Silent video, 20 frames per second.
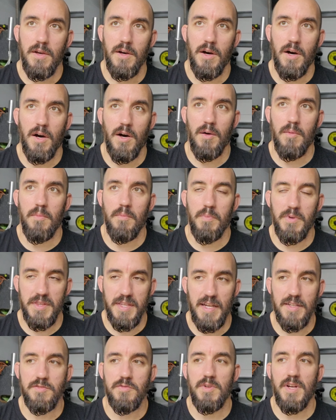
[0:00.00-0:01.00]
Um, but
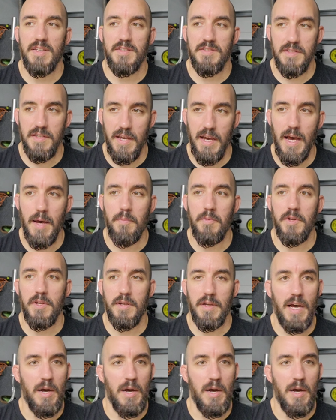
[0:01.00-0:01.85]
that's what I see happening.